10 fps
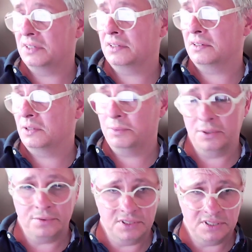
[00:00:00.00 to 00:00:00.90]
It's a
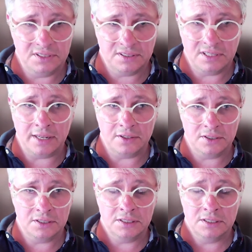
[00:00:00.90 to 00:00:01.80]
W3C
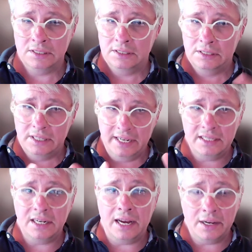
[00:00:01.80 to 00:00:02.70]
standard. It
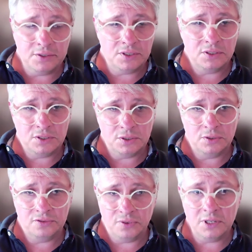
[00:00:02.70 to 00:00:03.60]
allows you
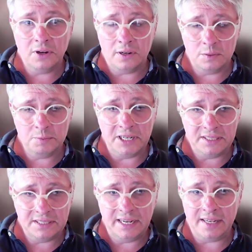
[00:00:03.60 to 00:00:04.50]
to fully
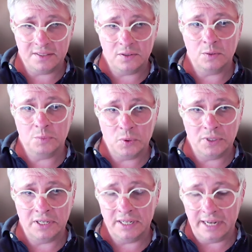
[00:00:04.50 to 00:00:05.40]
automate the asset
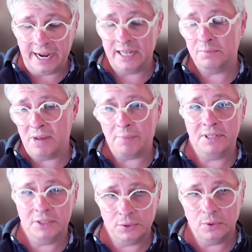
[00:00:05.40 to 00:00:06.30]
onboarding and
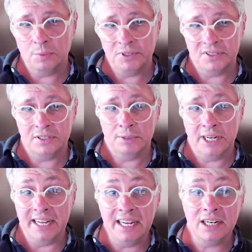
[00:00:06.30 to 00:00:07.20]
mapping to OPC
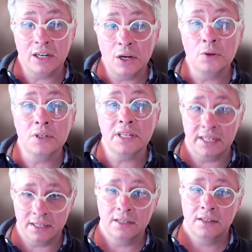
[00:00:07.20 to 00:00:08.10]
UA,
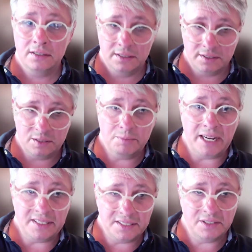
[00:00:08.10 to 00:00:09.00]
including the
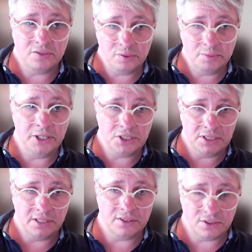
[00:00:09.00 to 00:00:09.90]
semantic information
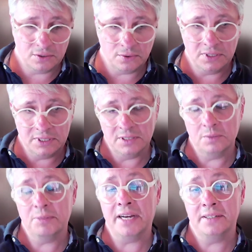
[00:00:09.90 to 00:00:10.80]
that is stored in the
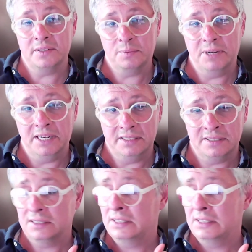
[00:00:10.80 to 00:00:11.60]
companion specs.